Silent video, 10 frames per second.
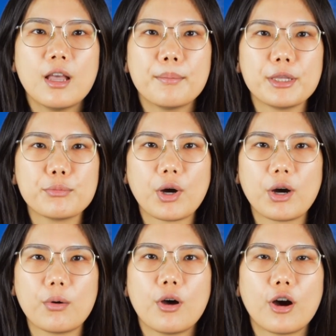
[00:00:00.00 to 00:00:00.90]

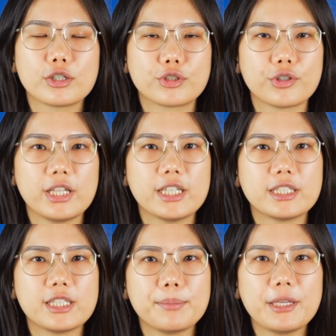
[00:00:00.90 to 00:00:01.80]
Meanwhile, Australia's
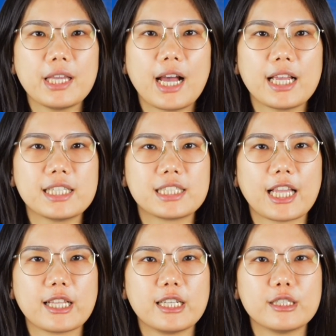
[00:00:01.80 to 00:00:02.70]
CPI is
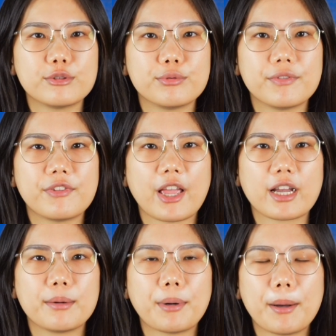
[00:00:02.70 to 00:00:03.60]
likely to reflect
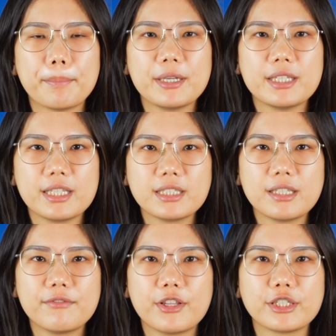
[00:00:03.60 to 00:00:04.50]
a bumpy
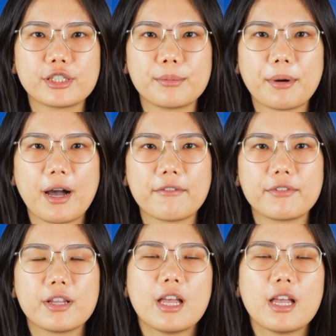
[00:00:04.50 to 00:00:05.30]
disinflation path